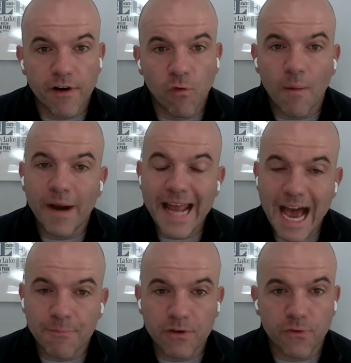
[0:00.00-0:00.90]
of what might
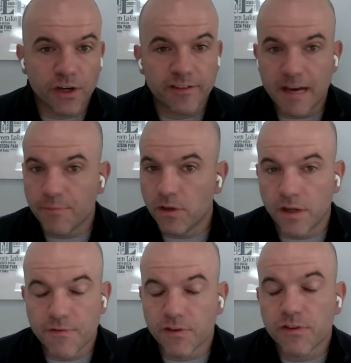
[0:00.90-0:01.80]
happen, for
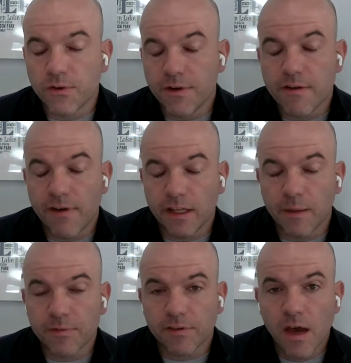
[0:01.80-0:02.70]
example, if a student
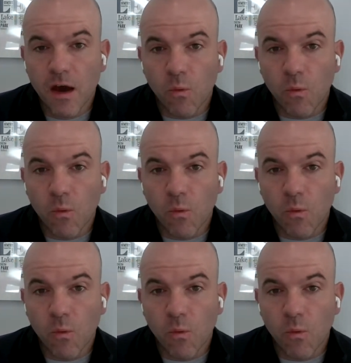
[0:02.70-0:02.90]
develops